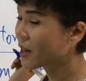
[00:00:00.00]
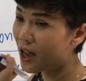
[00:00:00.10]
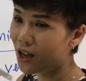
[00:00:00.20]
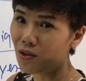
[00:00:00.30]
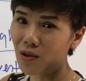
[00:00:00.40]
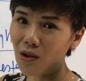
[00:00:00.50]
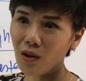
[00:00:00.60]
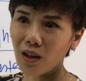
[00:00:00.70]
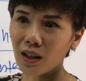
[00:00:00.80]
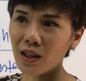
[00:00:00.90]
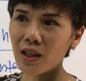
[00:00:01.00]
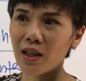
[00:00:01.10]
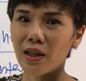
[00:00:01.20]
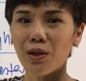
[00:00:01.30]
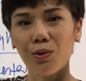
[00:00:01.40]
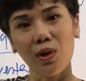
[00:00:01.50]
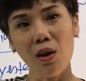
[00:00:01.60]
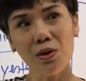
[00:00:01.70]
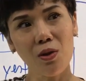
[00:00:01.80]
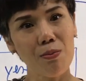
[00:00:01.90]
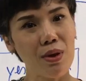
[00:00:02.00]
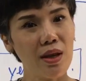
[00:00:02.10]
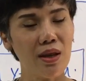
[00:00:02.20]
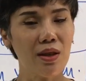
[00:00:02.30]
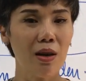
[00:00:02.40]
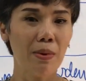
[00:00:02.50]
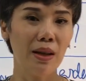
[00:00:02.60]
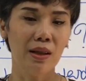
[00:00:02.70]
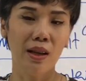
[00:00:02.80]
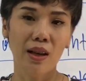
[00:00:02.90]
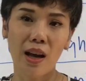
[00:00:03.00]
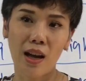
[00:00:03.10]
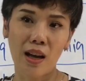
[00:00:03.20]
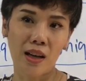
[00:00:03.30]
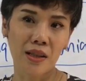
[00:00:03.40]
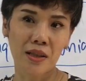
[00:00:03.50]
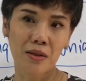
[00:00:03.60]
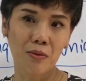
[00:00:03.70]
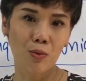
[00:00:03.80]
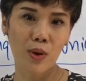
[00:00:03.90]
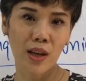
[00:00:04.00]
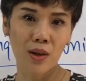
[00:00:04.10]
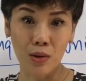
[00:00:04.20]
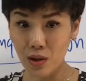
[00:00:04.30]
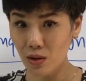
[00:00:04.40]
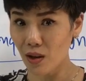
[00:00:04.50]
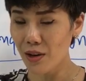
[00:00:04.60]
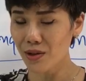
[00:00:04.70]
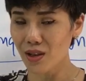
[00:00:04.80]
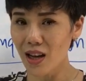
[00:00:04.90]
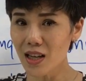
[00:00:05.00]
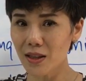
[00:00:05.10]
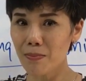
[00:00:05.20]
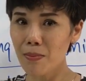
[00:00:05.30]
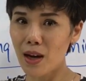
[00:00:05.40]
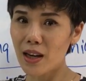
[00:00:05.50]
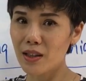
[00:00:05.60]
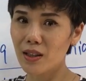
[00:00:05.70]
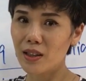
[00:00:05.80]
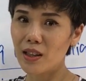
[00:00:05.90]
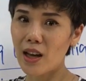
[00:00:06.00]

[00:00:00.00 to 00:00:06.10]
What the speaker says: down. Or it could also be interpreted as, we could go out tonight, but it